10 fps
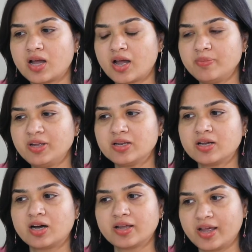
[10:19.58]

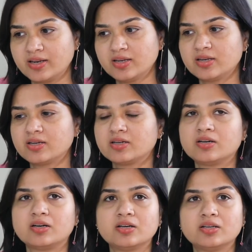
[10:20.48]
again,
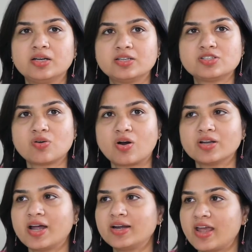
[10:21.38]
it is
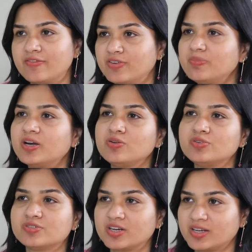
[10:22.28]
not that everybody who
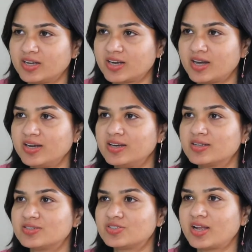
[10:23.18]
is working in IT
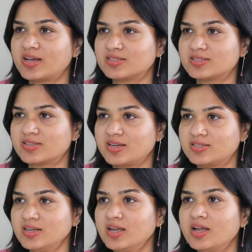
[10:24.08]
industry has
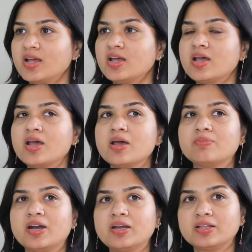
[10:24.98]
anxiety,
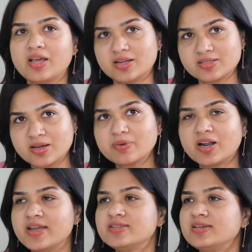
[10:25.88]
but there are some
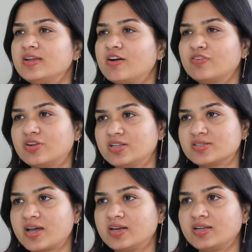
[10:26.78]
criteria for
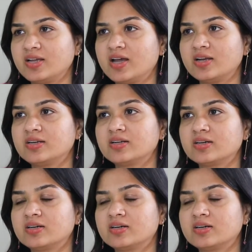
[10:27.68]
anxiety. And